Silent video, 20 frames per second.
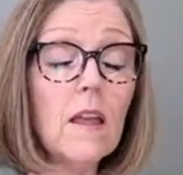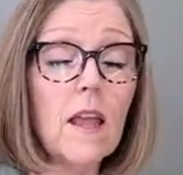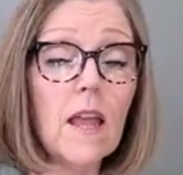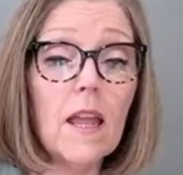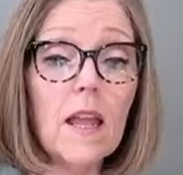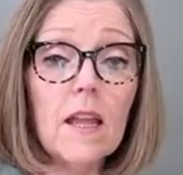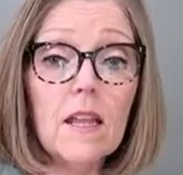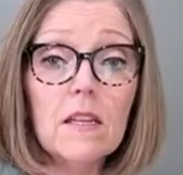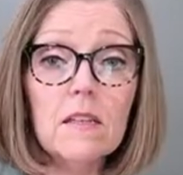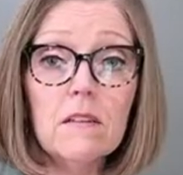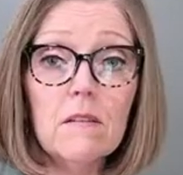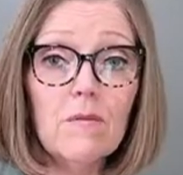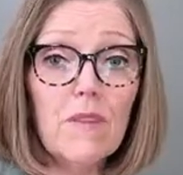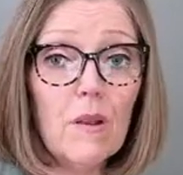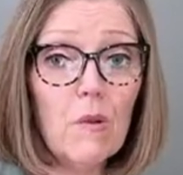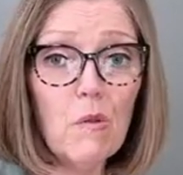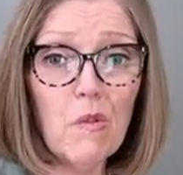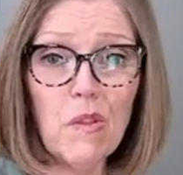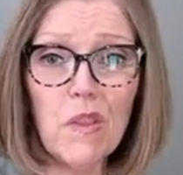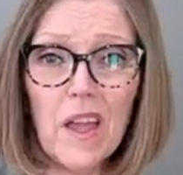and
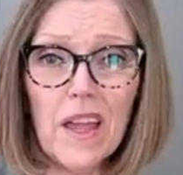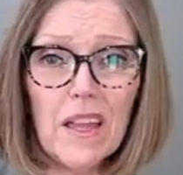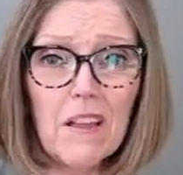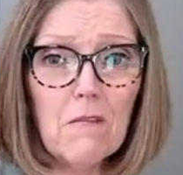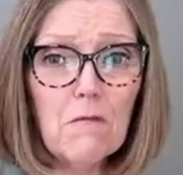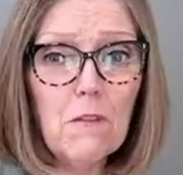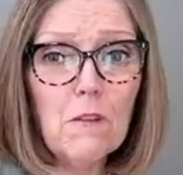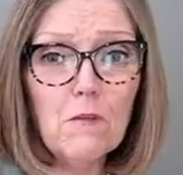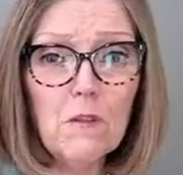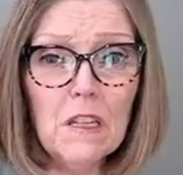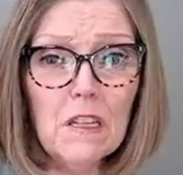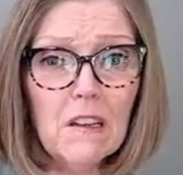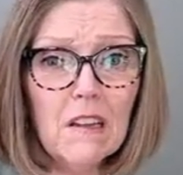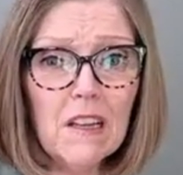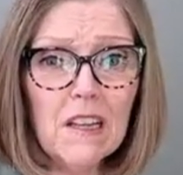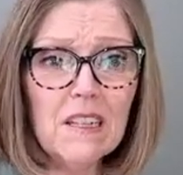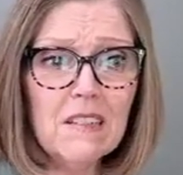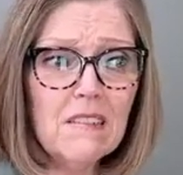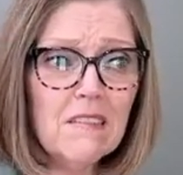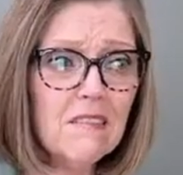they're like
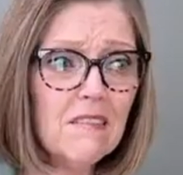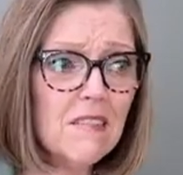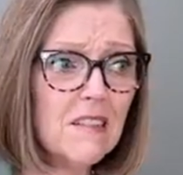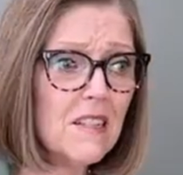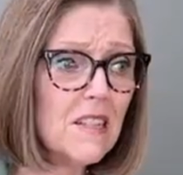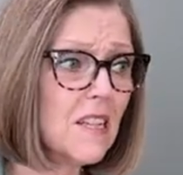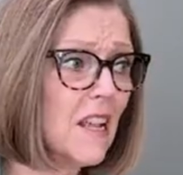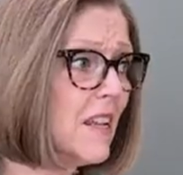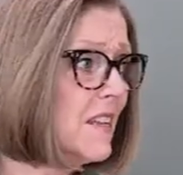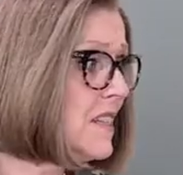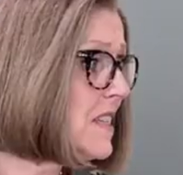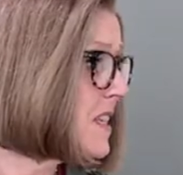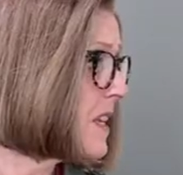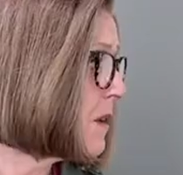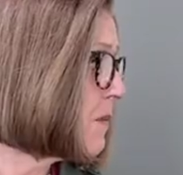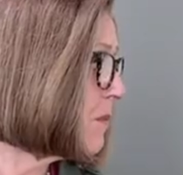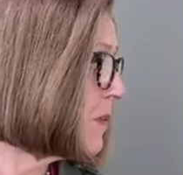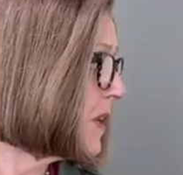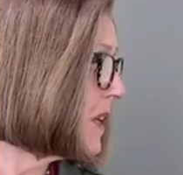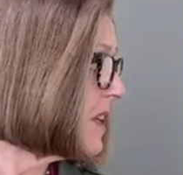59 cents
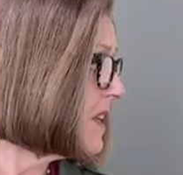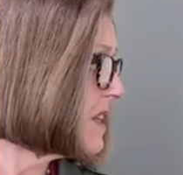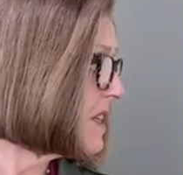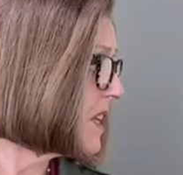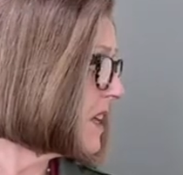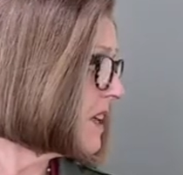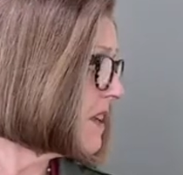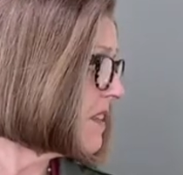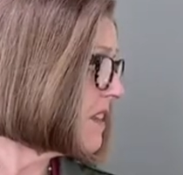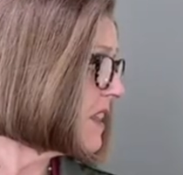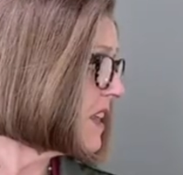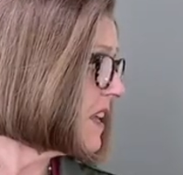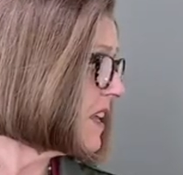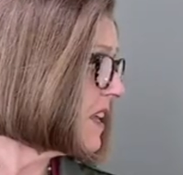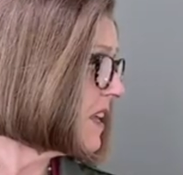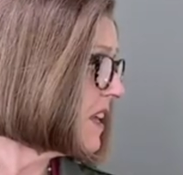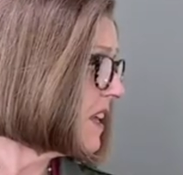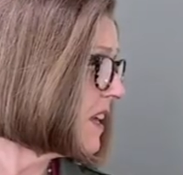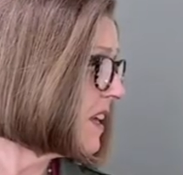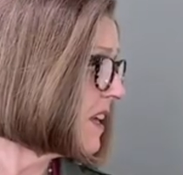a piece, I
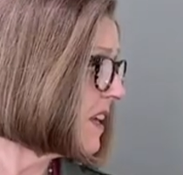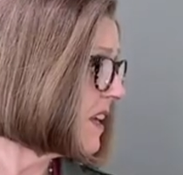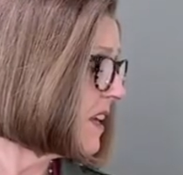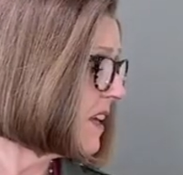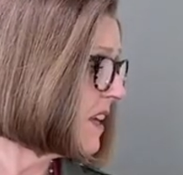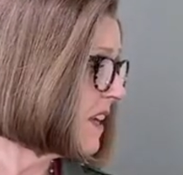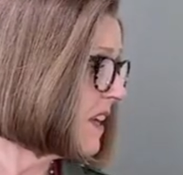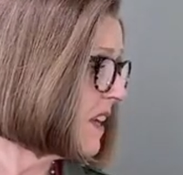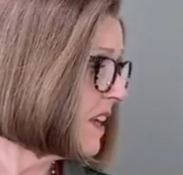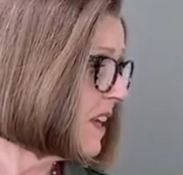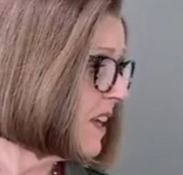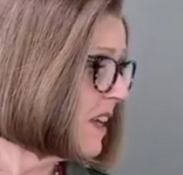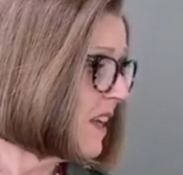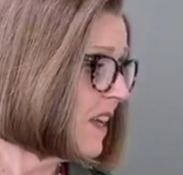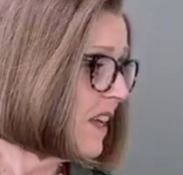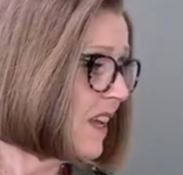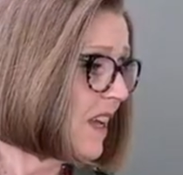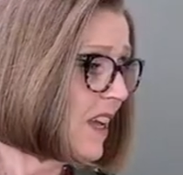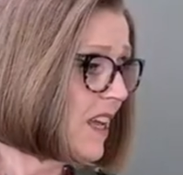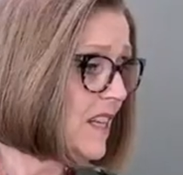think.
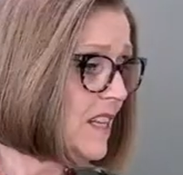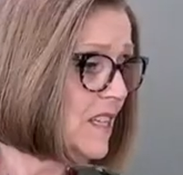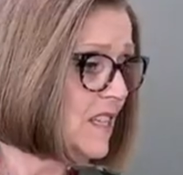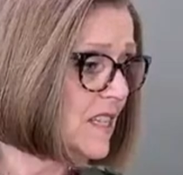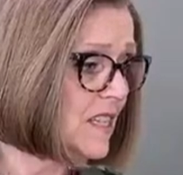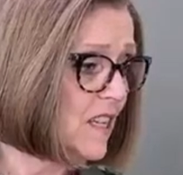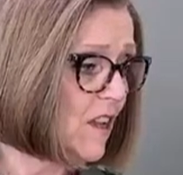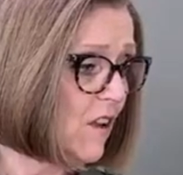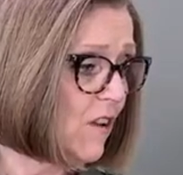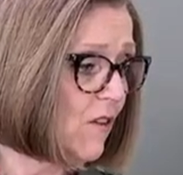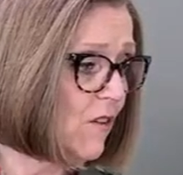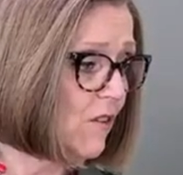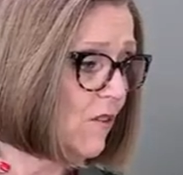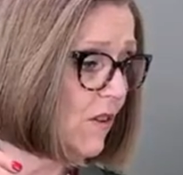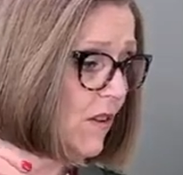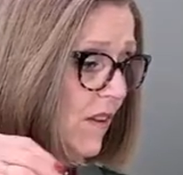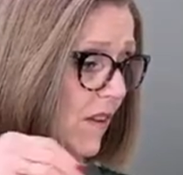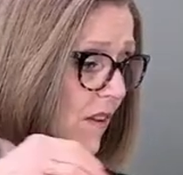And so